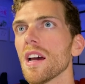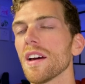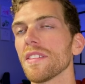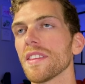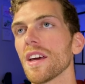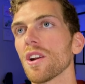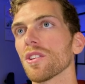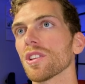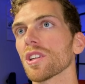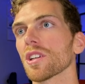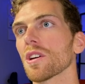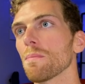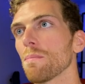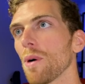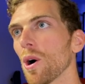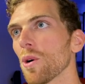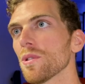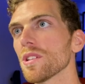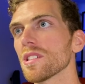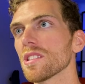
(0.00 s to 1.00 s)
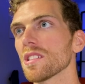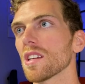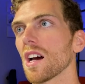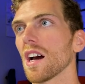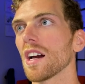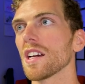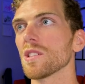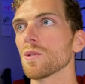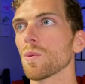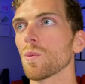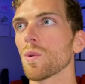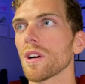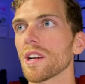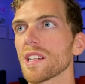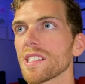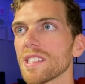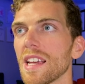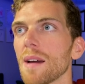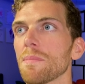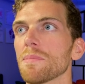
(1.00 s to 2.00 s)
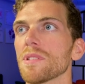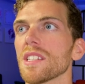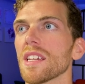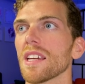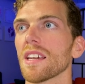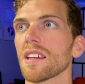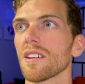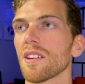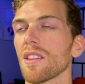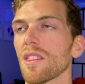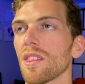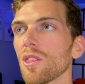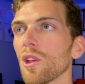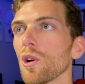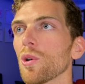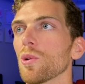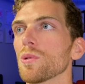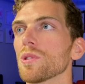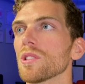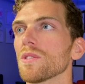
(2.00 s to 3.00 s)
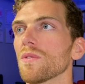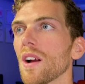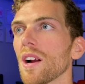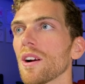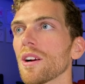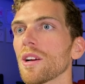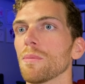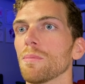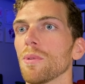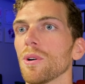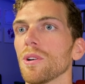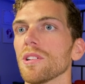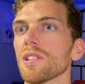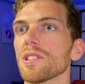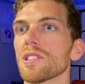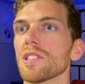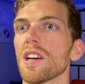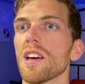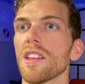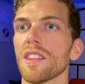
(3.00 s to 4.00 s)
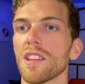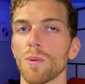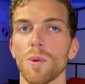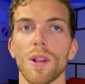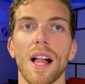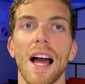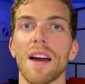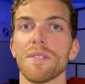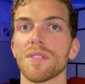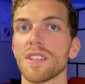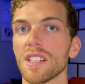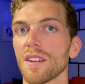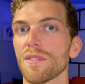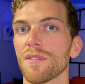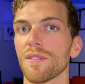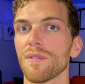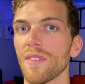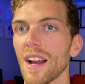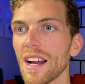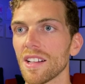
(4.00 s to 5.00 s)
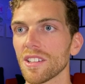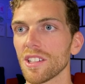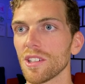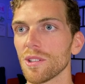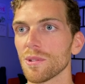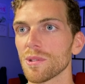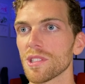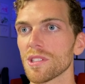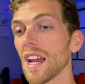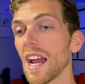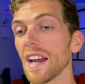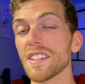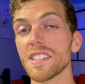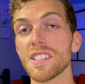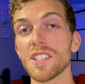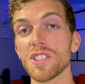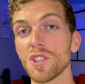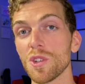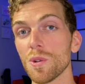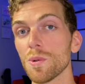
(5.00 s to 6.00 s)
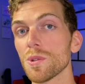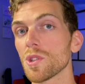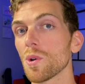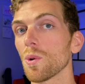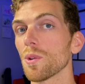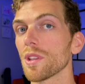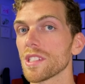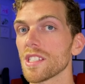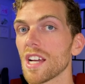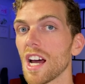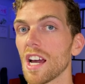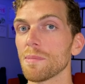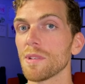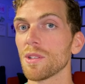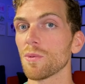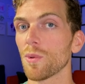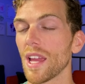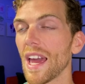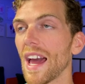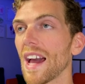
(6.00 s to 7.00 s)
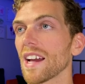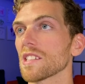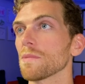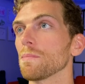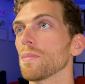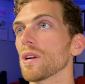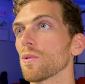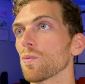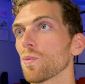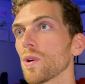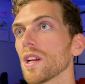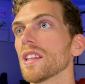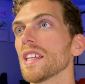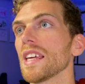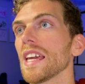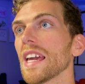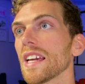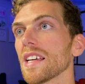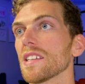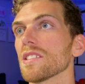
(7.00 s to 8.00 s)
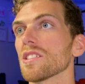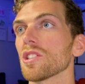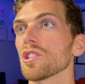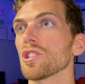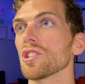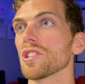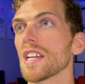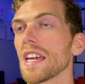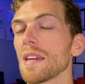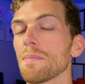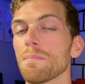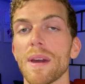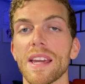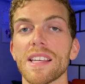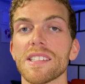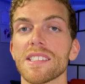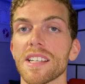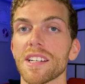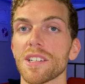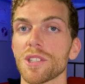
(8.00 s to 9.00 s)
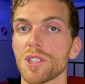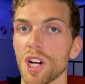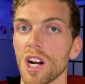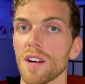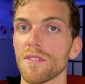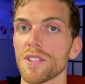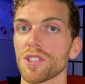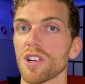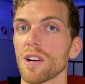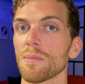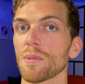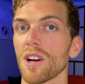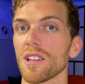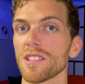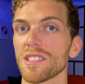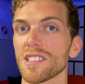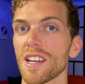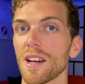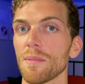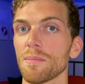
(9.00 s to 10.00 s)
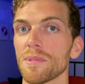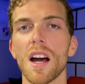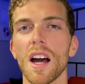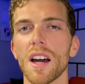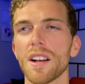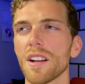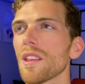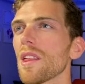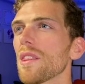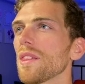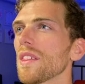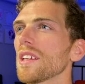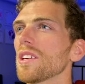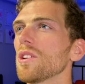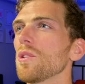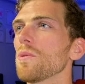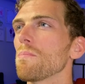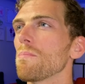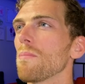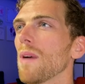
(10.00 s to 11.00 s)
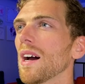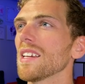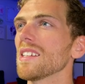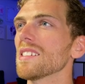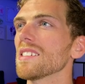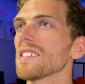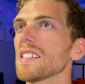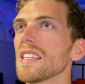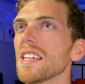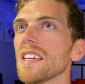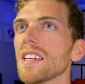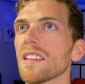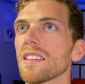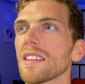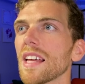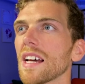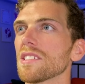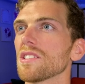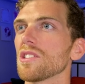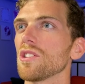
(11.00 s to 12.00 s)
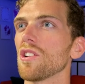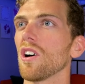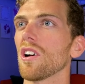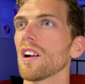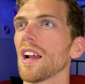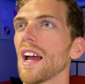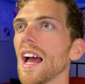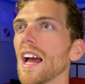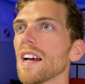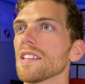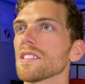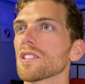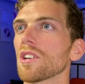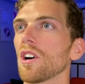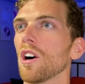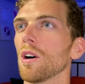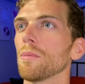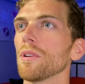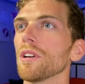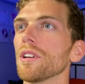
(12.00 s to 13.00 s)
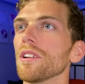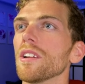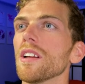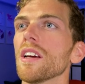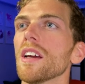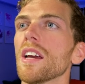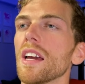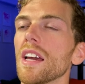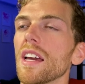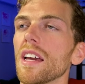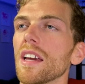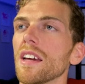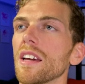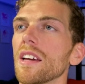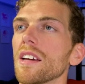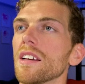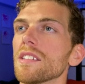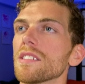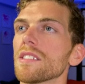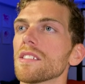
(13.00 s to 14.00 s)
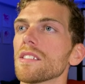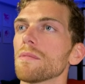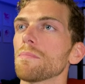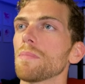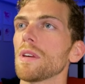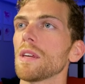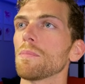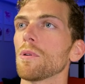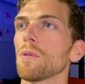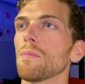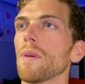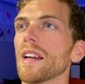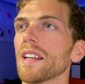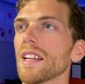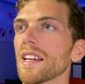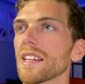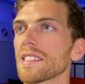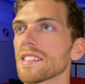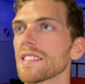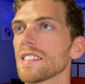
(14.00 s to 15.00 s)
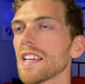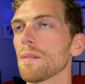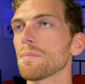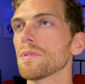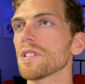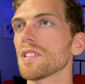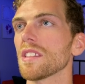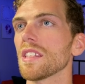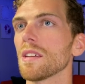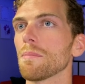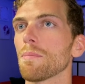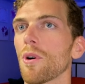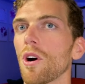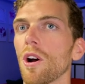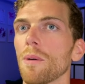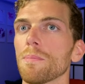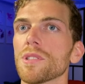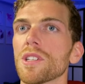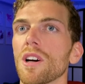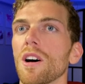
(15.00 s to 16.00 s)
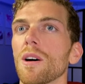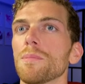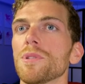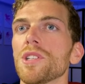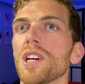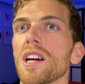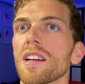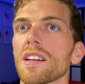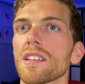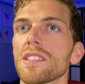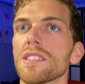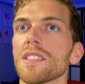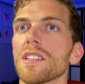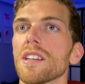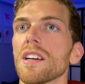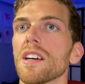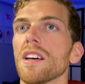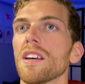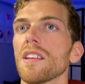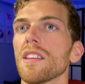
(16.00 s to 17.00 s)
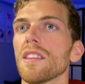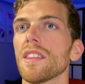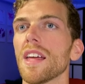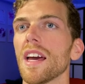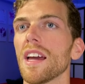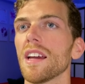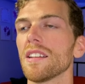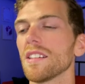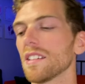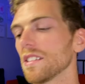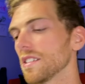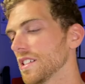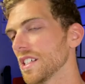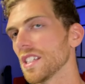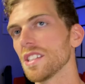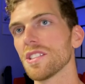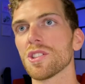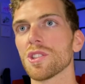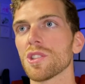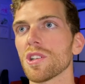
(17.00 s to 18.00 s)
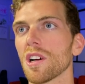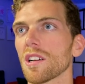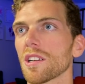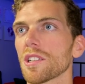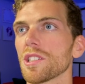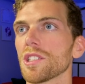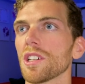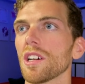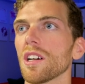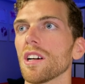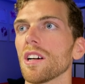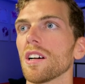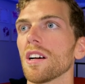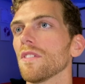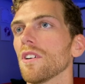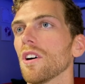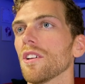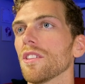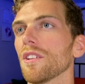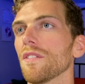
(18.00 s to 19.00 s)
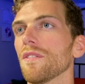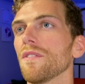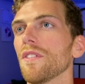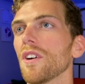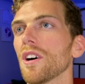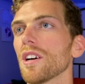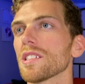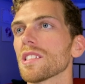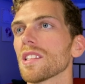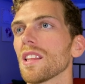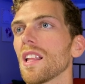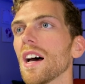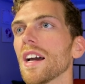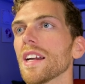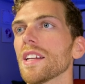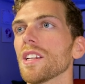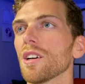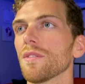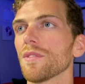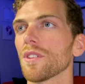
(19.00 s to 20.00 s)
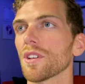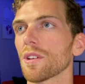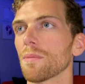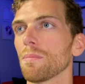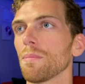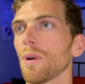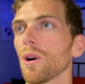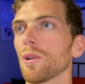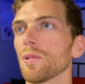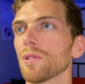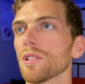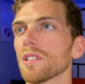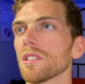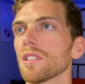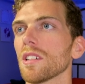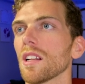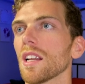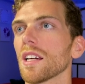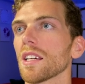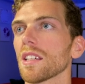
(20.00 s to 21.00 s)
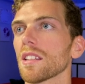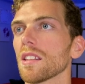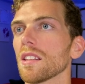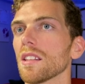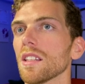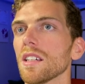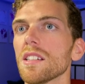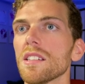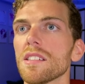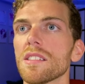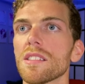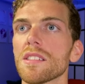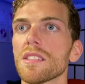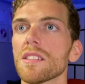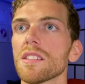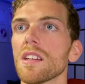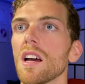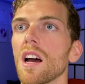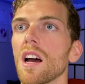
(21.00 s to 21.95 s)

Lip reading: Then on the component side, we're accepting those variables that will have the different values. And this is used all the time in React, but it really is just a basic JavaScript concept. Another thing you might see that's not as common is people might accept the props object, then destructure on the first line of the component like this,